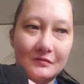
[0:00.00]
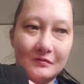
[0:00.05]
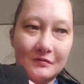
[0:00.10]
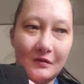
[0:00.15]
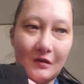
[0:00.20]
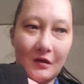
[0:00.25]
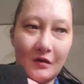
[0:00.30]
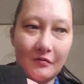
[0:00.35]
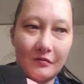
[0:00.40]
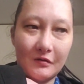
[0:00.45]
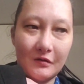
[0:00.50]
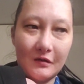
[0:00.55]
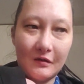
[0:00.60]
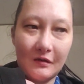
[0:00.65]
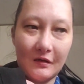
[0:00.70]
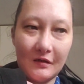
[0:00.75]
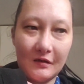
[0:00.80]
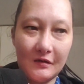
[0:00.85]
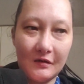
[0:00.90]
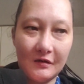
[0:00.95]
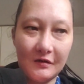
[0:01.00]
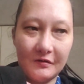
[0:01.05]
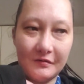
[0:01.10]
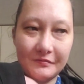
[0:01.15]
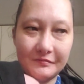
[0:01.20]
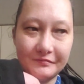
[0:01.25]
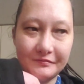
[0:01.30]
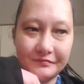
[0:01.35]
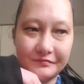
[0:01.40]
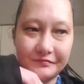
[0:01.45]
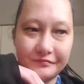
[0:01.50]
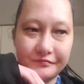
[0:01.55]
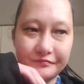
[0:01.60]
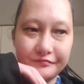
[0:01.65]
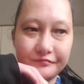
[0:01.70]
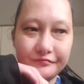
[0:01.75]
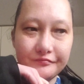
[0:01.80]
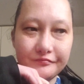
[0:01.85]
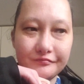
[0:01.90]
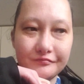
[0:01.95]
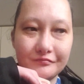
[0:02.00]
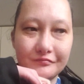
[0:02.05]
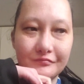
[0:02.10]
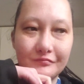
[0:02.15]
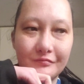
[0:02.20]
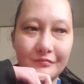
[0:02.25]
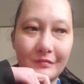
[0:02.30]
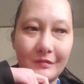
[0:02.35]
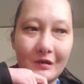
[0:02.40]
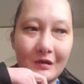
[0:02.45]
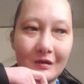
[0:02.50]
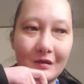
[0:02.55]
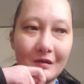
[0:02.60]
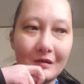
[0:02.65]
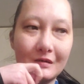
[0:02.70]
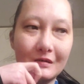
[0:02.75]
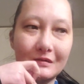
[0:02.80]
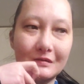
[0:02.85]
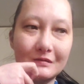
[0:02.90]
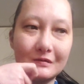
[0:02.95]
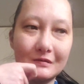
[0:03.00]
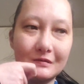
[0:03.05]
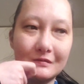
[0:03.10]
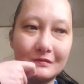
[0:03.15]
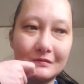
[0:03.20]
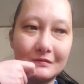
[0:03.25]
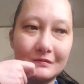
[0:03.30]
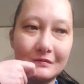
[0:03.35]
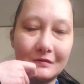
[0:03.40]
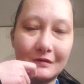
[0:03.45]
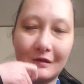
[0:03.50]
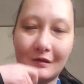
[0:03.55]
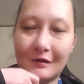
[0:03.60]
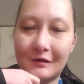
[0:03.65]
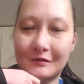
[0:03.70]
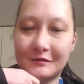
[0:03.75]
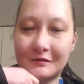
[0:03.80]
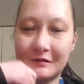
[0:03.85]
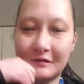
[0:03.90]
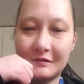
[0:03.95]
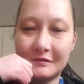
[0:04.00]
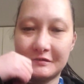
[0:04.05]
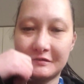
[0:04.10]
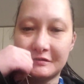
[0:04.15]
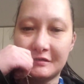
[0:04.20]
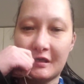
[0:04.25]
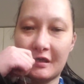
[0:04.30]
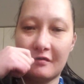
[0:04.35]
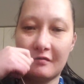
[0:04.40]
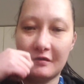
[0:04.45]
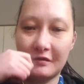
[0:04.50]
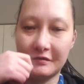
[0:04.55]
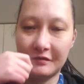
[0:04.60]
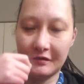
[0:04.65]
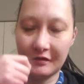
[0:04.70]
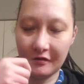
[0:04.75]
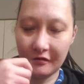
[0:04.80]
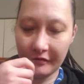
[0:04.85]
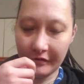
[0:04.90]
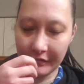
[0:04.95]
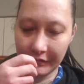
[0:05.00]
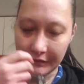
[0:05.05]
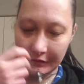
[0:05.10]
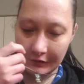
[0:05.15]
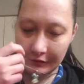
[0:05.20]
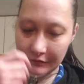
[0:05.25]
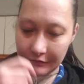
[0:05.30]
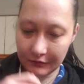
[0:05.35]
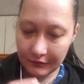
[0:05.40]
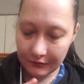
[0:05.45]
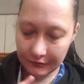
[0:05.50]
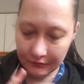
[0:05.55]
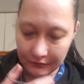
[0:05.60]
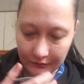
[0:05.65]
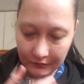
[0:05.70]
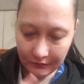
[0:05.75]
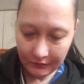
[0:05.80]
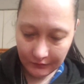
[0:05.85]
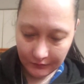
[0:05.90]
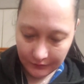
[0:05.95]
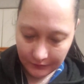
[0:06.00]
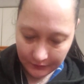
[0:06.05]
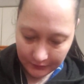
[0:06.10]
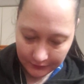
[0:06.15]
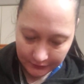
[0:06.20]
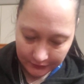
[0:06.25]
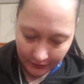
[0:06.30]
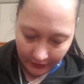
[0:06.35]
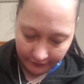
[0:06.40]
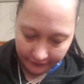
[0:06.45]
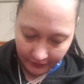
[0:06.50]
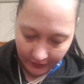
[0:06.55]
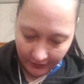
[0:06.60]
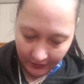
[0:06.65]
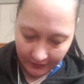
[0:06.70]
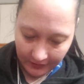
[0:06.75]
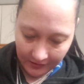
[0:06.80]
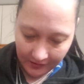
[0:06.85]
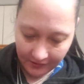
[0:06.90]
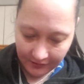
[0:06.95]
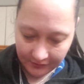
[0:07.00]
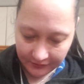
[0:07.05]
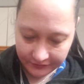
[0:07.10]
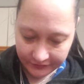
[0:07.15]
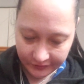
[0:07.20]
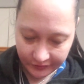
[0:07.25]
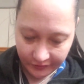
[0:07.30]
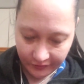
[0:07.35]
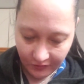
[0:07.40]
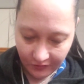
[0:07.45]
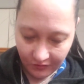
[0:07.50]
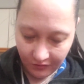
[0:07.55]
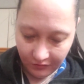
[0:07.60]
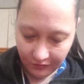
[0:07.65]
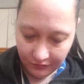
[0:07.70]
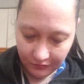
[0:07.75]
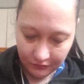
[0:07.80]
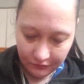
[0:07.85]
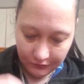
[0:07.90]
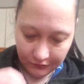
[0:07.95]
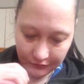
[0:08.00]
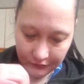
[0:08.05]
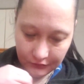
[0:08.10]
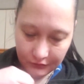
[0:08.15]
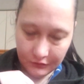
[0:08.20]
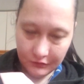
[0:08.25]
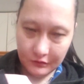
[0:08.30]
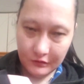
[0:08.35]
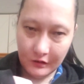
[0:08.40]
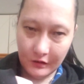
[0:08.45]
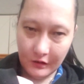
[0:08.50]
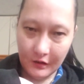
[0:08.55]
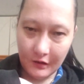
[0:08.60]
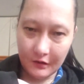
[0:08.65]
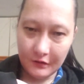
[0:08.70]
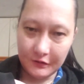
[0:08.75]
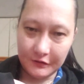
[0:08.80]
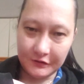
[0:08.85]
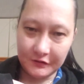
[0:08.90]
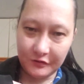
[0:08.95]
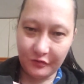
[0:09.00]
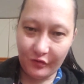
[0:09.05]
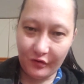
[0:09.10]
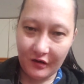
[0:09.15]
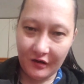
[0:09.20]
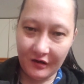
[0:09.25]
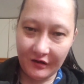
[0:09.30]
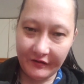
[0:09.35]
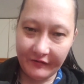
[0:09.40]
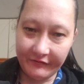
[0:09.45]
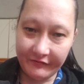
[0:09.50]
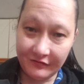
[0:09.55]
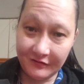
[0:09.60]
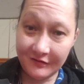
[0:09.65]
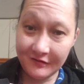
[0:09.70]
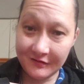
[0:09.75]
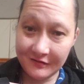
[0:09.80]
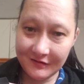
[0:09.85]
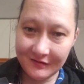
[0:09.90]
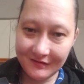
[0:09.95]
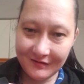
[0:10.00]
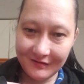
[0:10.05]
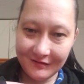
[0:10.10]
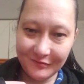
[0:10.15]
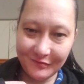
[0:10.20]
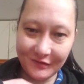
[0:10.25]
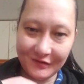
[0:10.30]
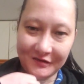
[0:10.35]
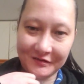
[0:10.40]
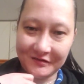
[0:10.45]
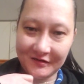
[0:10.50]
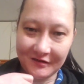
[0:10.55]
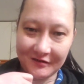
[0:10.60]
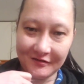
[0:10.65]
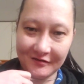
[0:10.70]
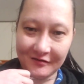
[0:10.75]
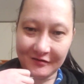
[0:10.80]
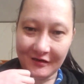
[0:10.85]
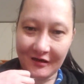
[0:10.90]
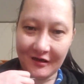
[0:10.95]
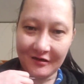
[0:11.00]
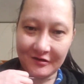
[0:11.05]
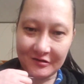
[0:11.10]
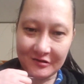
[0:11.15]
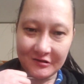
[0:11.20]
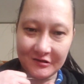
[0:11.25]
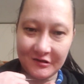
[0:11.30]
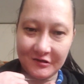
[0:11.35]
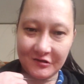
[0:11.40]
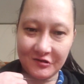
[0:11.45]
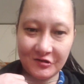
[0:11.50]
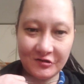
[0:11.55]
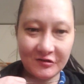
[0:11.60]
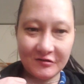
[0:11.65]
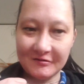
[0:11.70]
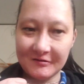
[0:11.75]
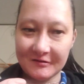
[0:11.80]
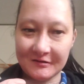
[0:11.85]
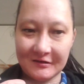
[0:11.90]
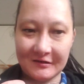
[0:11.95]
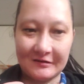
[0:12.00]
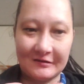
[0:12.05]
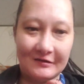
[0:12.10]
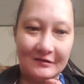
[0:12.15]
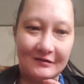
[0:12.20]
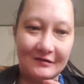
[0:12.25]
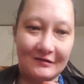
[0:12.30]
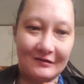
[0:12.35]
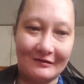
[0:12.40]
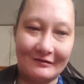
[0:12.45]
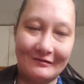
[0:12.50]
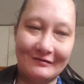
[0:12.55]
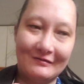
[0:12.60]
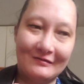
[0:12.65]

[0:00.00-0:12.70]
I really liked it. And like I said, this is how I deal with stuff that I can't control. And this is why I love cooking, because I can actually control cooking.